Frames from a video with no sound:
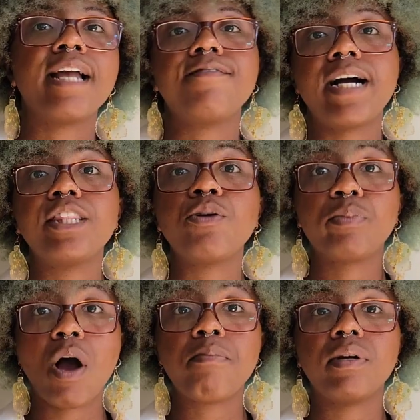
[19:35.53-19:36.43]
and find their
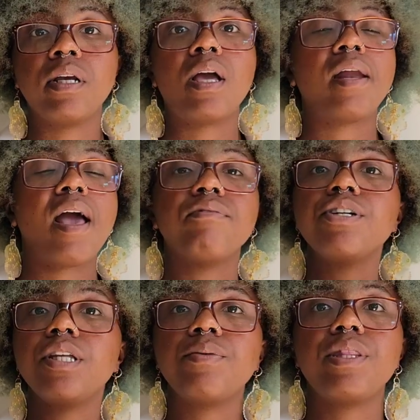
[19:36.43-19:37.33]
property and
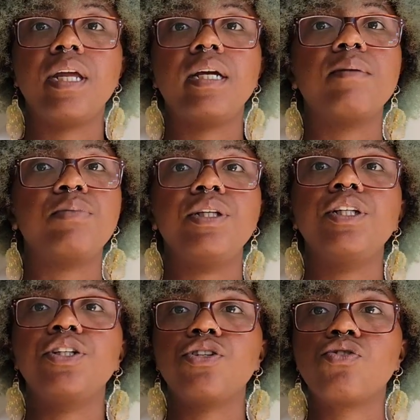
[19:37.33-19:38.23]
everything within
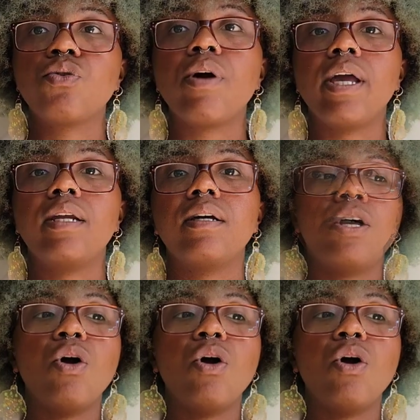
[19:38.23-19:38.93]
completely destroyed.